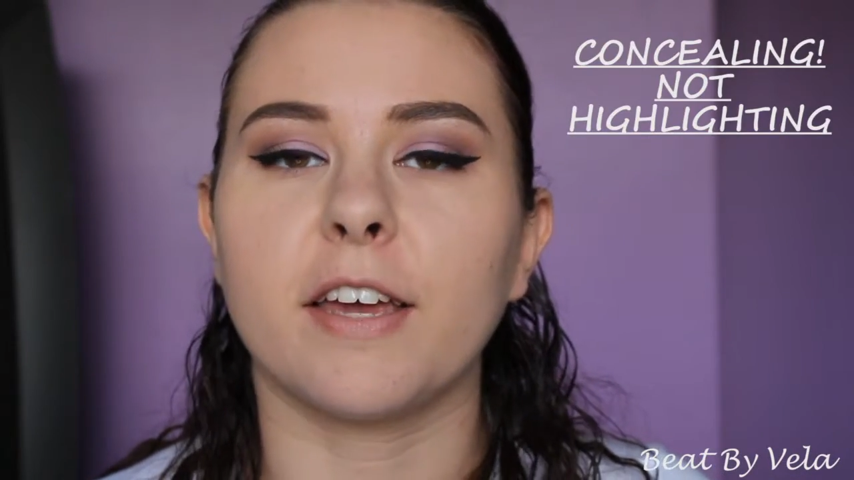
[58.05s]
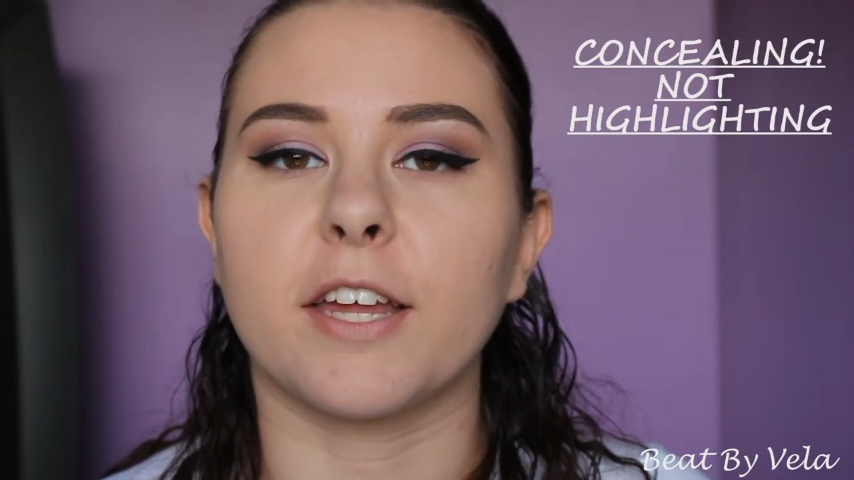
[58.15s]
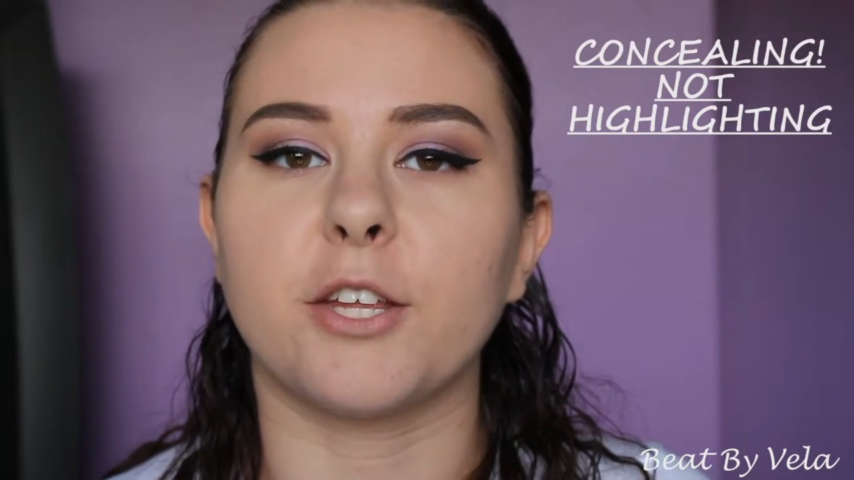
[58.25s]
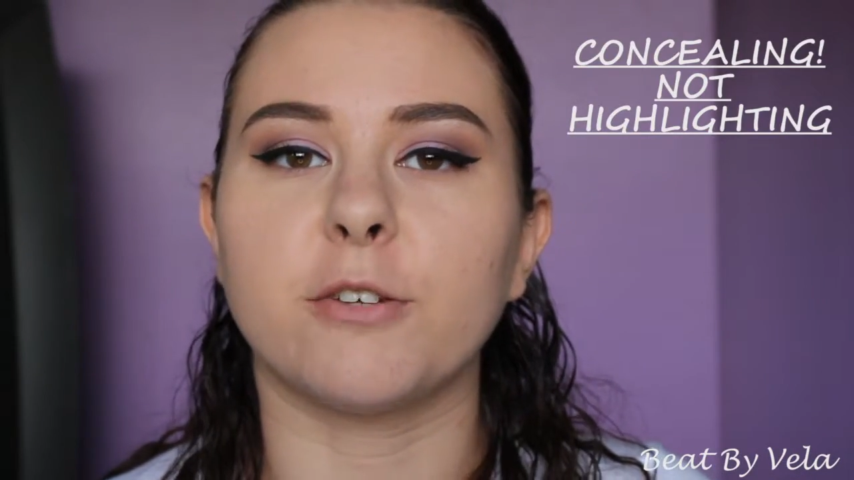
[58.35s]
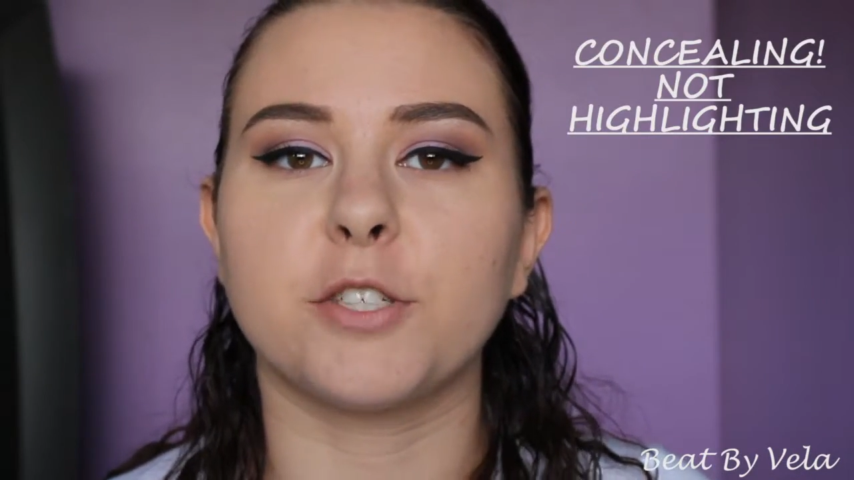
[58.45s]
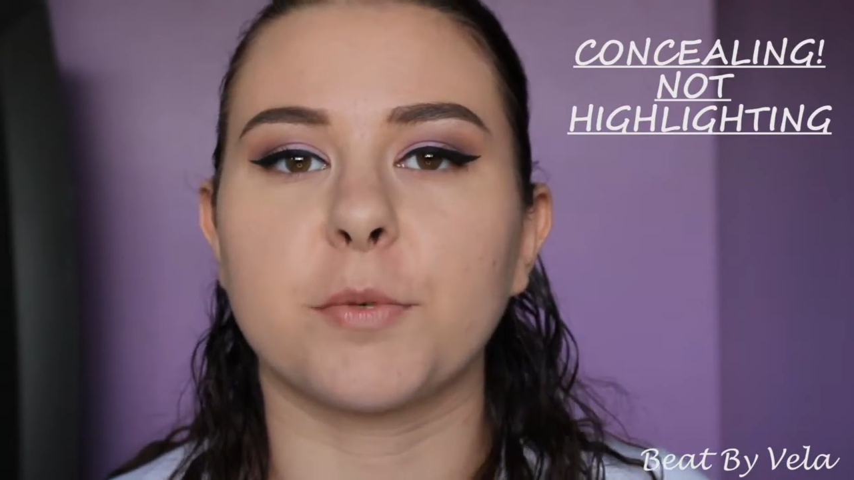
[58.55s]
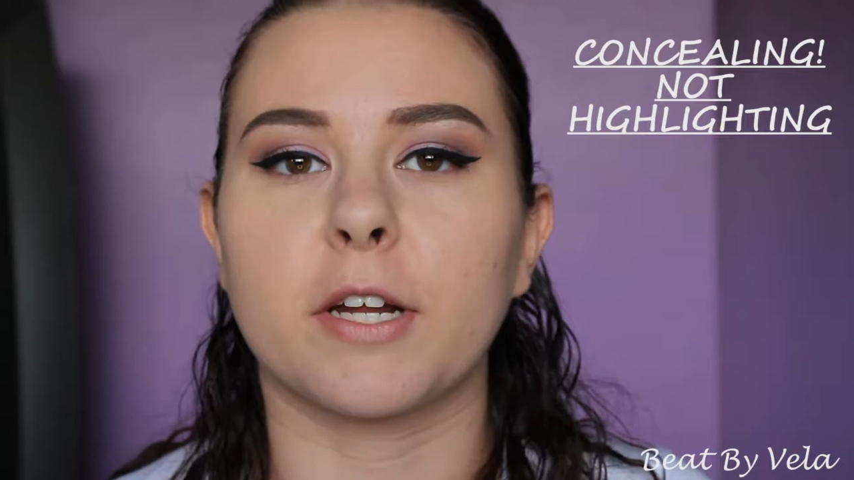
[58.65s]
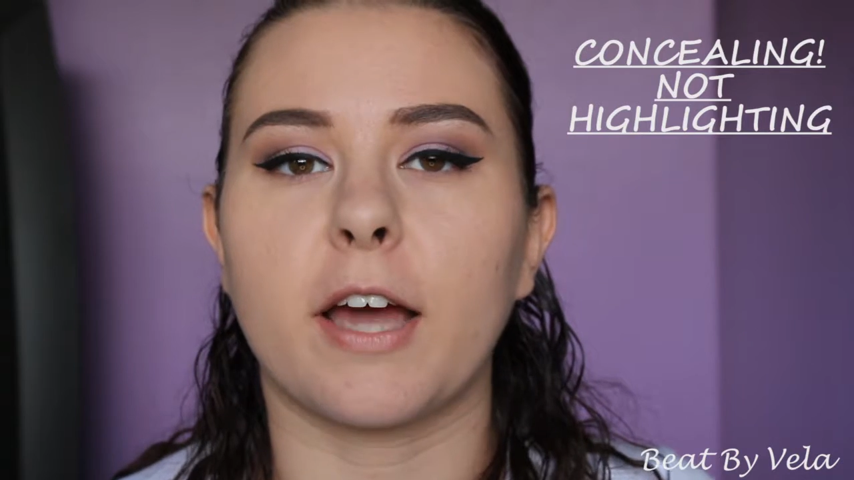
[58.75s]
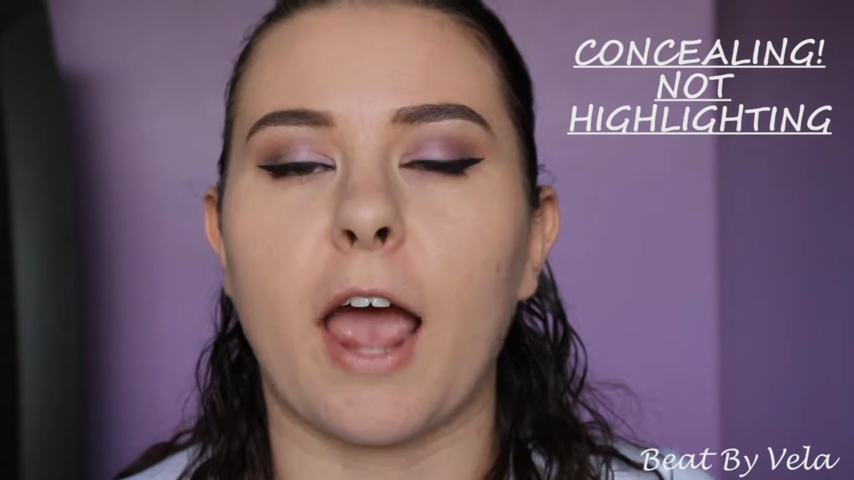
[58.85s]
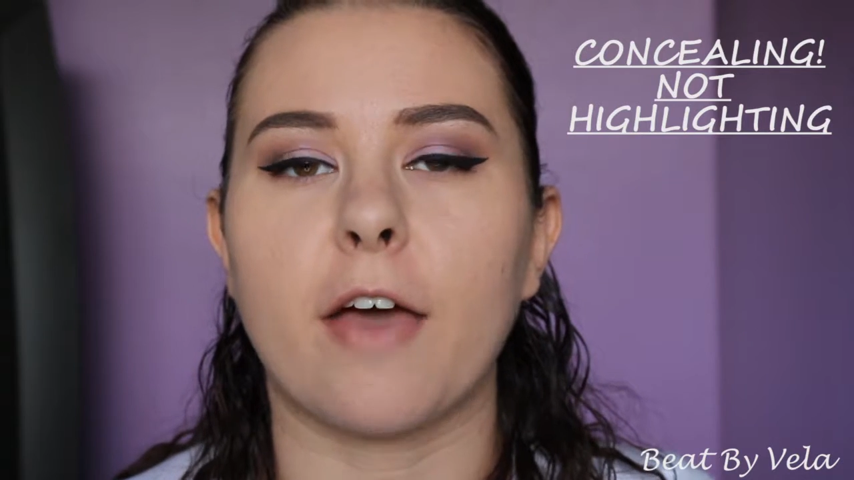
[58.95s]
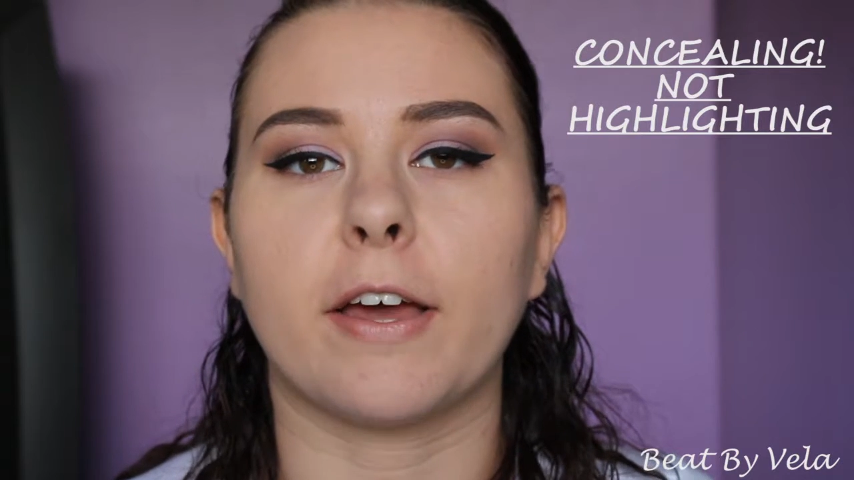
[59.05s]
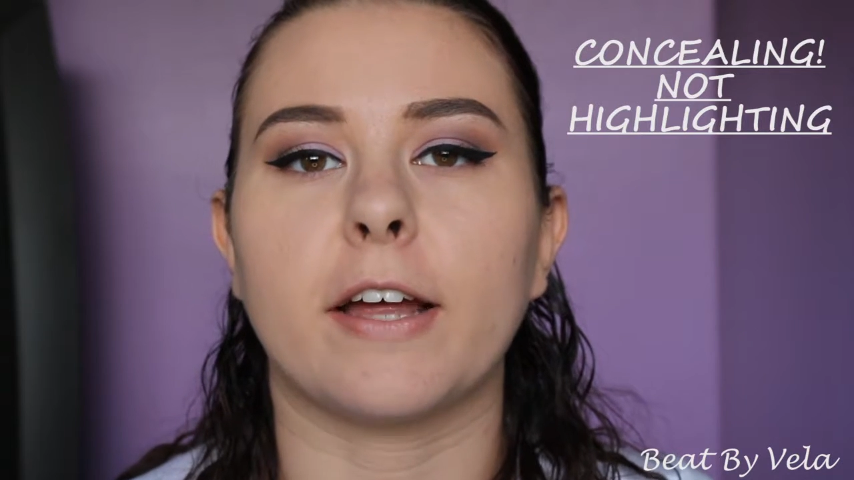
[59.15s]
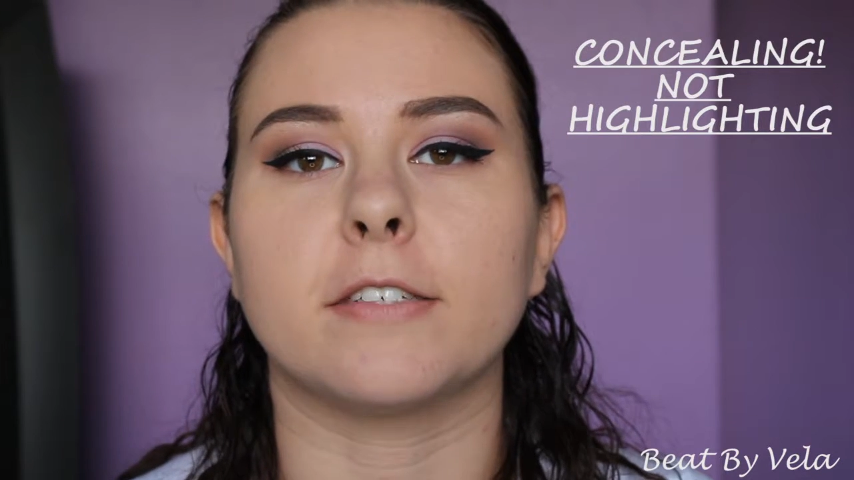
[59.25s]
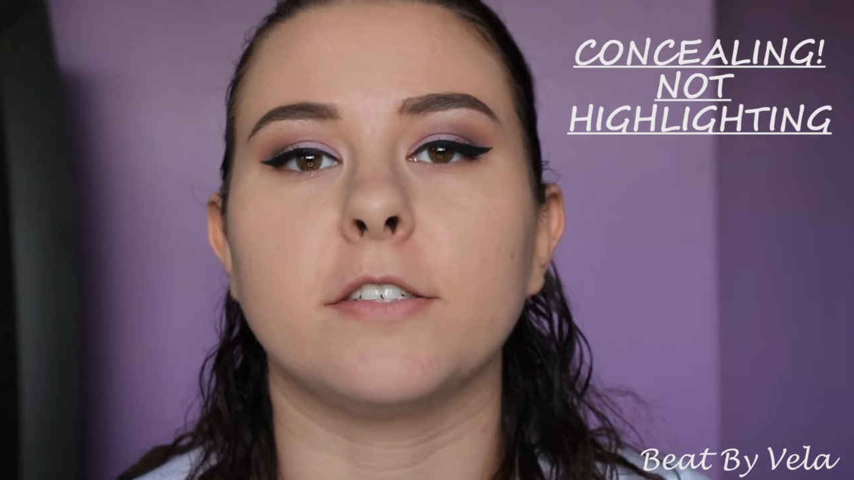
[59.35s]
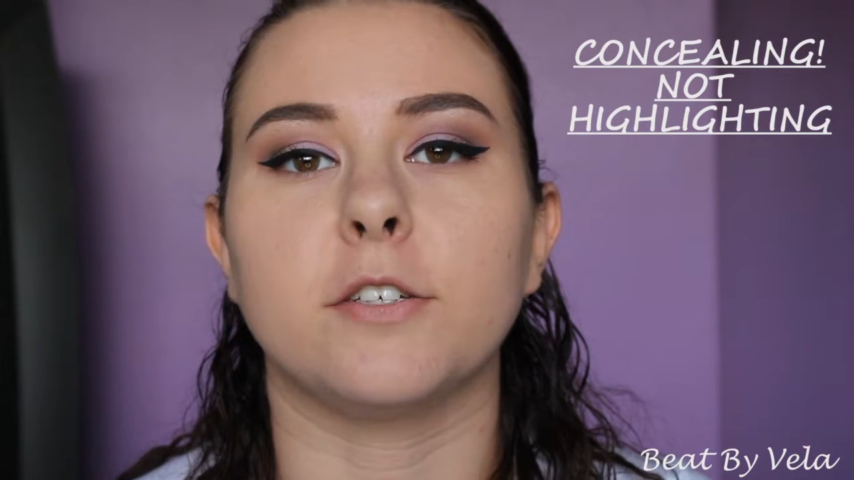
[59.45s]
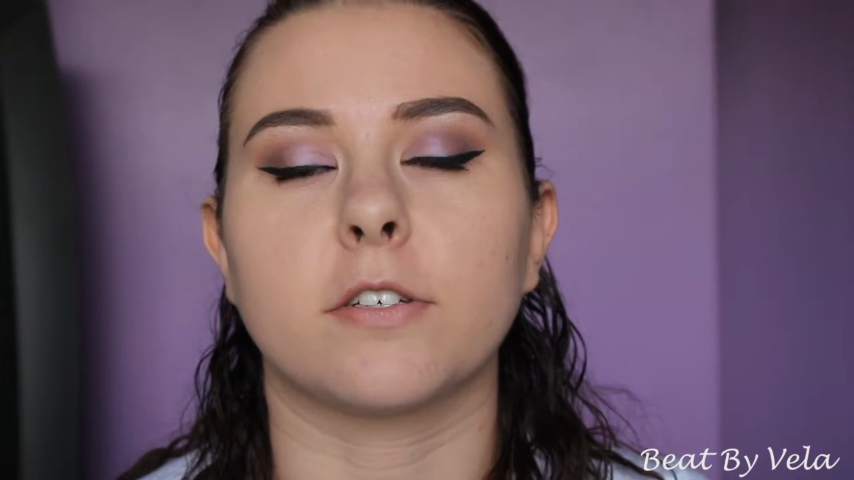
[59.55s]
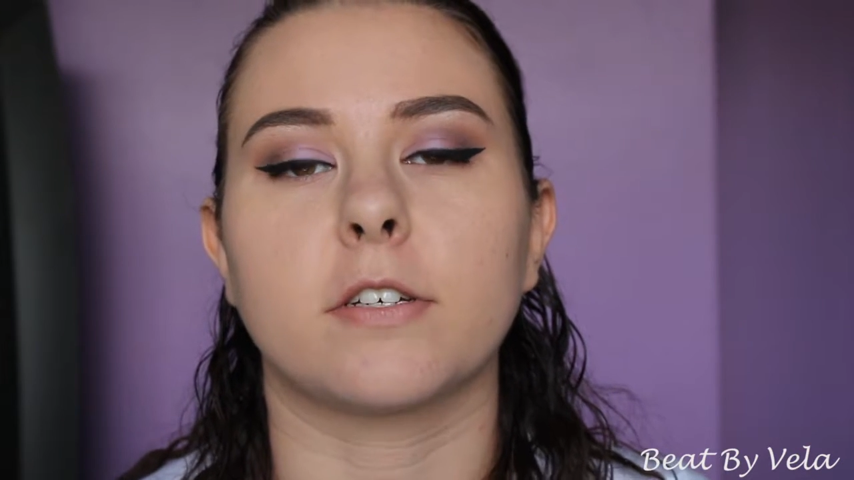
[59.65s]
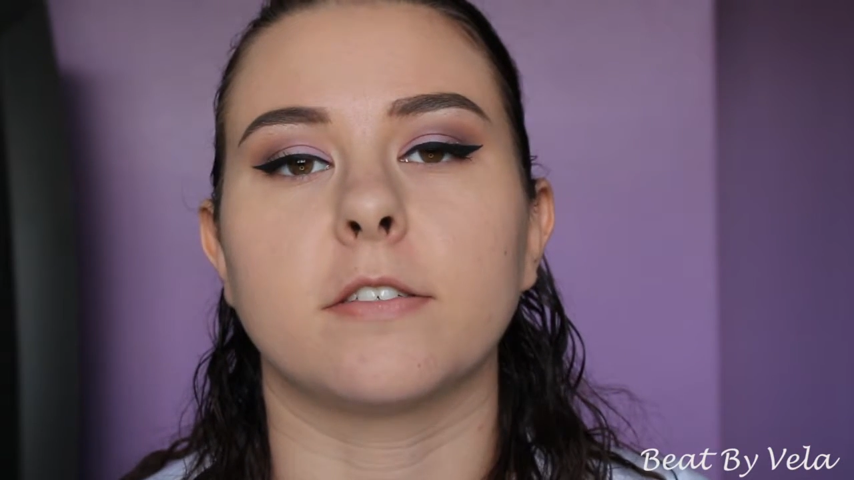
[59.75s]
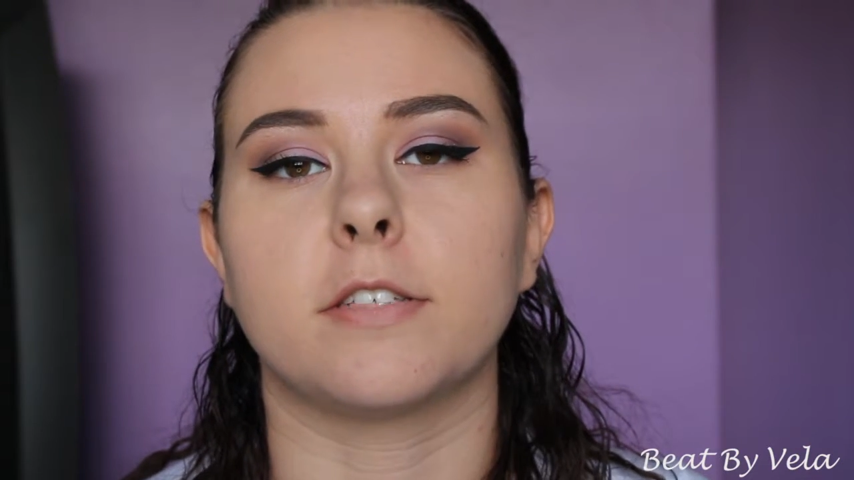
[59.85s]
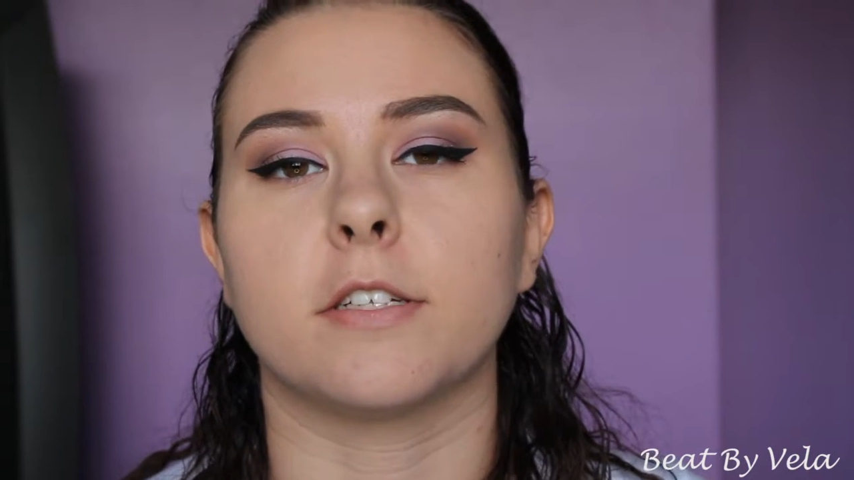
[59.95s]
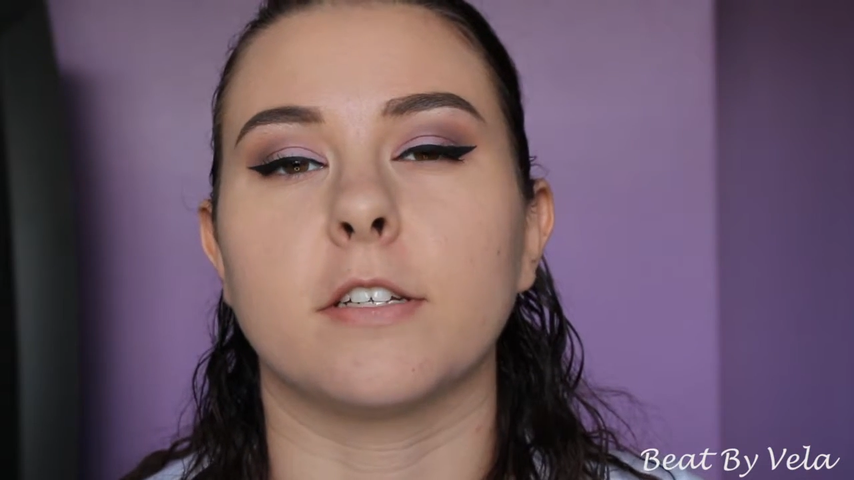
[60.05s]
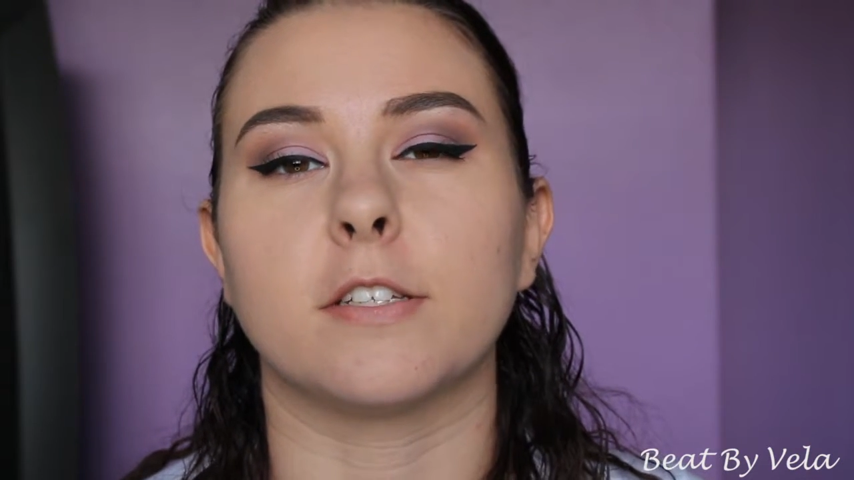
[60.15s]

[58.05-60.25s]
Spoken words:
and usually when I highlight I use a concealer